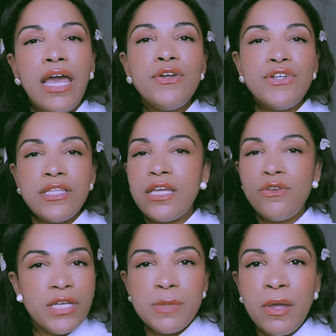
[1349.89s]
energy that
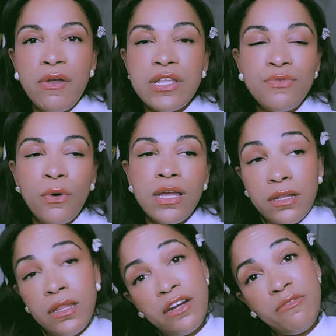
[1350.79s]
you've experienced for a
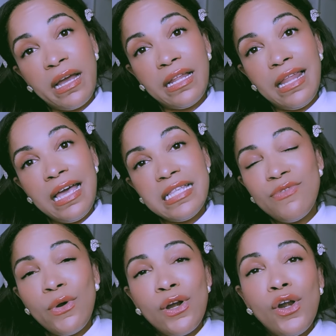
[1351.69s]
lot of my clients
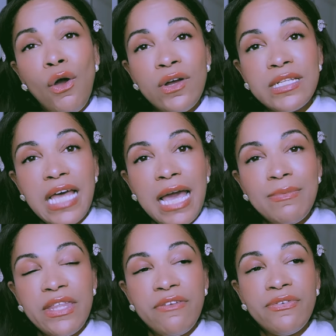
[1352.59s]
for a long time,
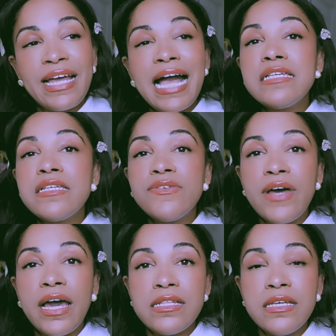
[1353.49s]
that they've
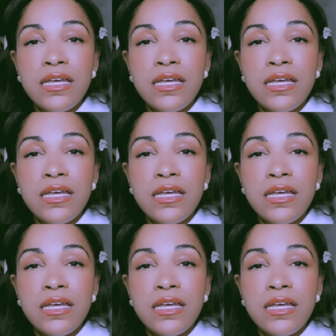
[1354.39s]
calcified,